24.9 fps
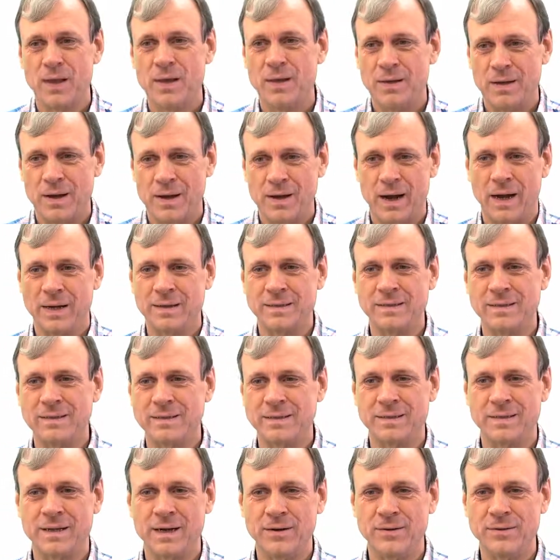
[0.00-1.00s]
I
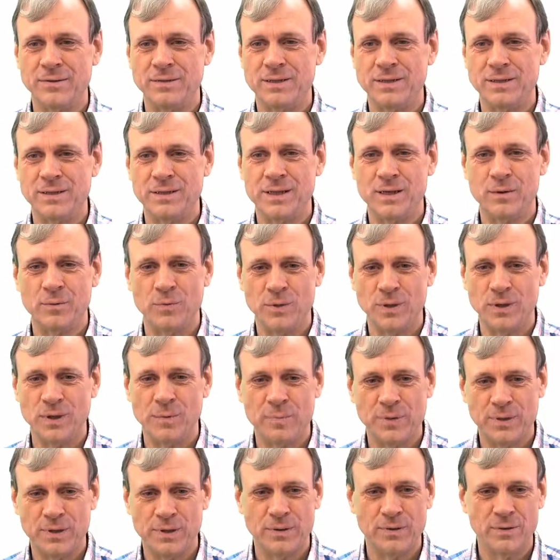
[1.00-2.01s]
guarantee they will
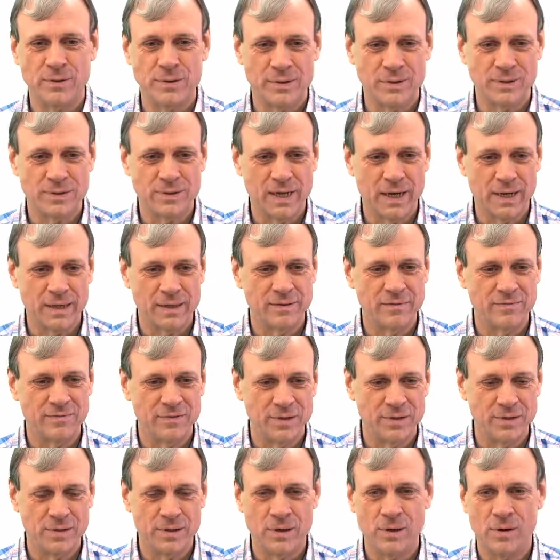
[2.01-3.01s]
appear in the second
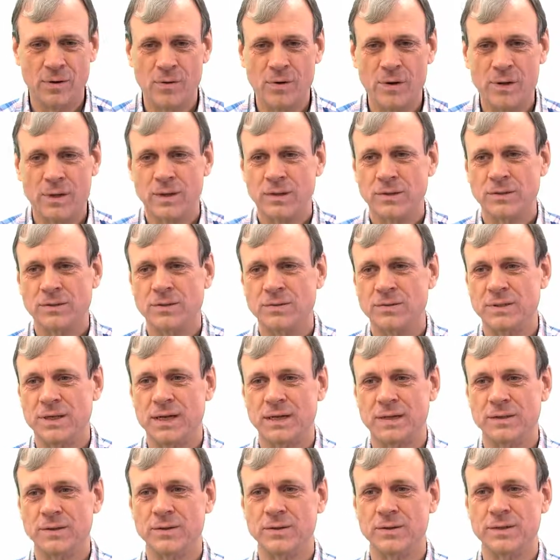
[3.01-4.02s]
video, so
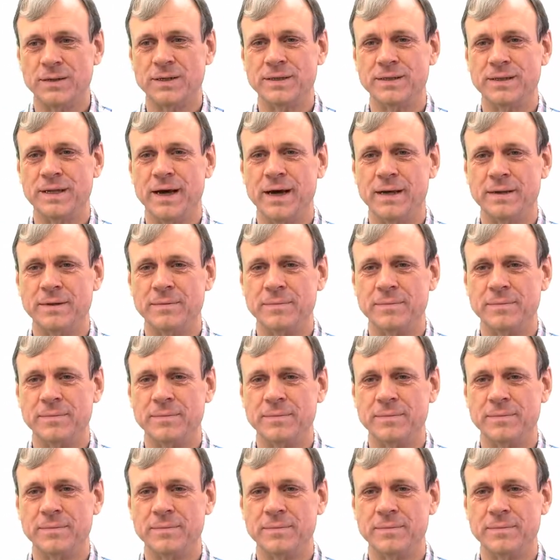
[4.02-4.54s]
take a look at that.